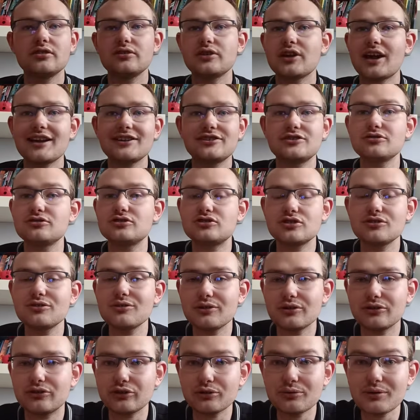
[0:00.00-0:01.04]
And you
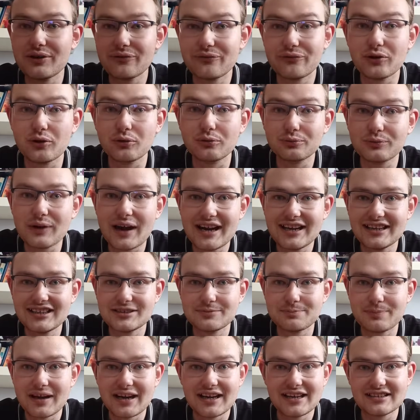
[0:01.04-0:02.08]
do it for
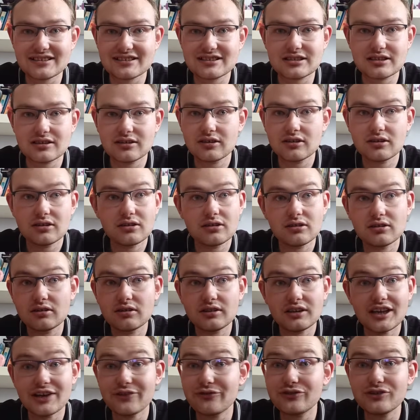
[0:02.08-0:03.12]
rage bait.
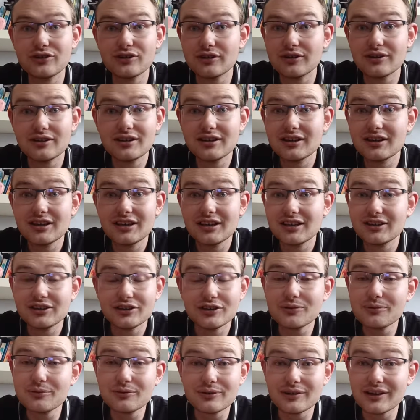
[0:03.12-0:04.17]
If you
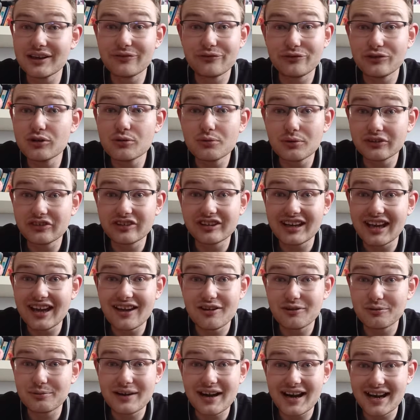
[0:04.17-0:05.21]
want to get
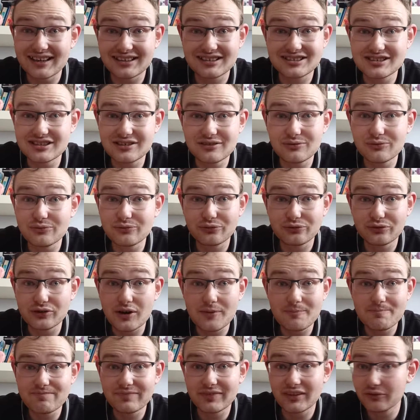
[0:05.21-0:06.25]
a reaction
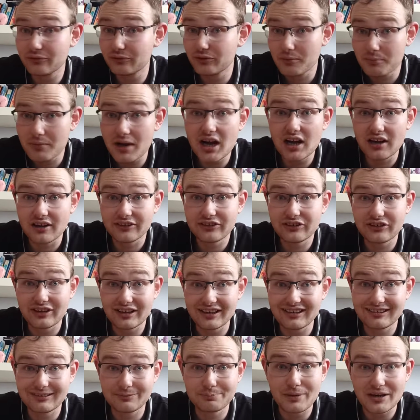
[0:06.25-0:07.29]
from us,
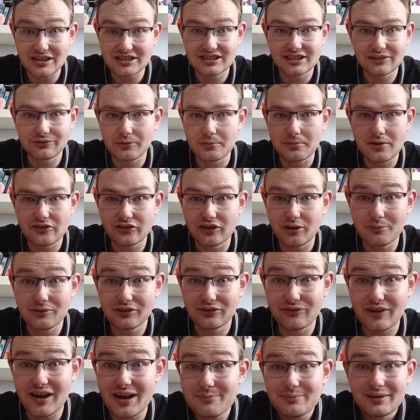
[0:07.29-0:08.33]
especially from the Thomas
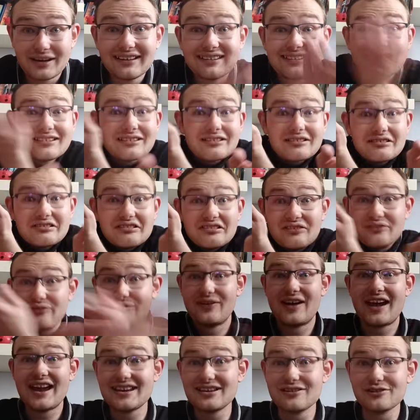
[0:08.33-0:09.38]
fan base,
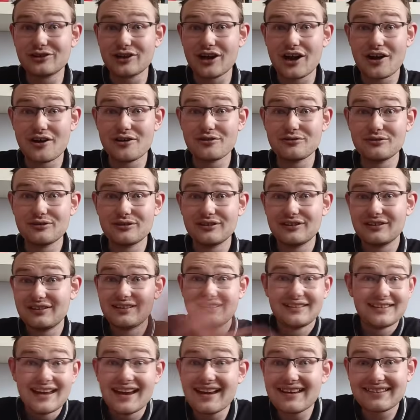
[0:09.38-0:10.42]
there you go.
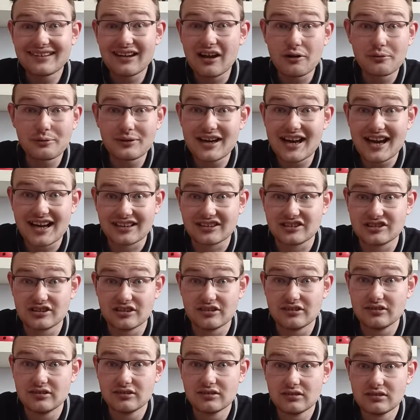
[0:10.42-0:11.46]
There's our
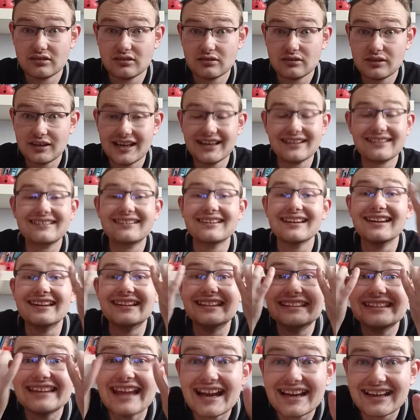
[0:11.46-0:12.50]
reaction. It's
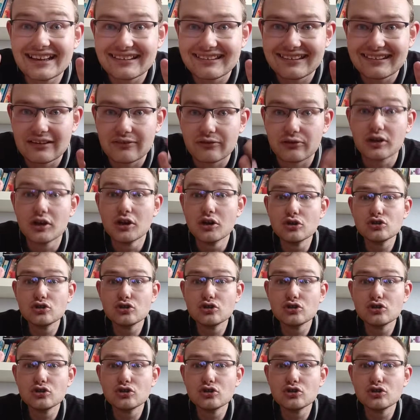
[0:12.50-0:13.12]
negative.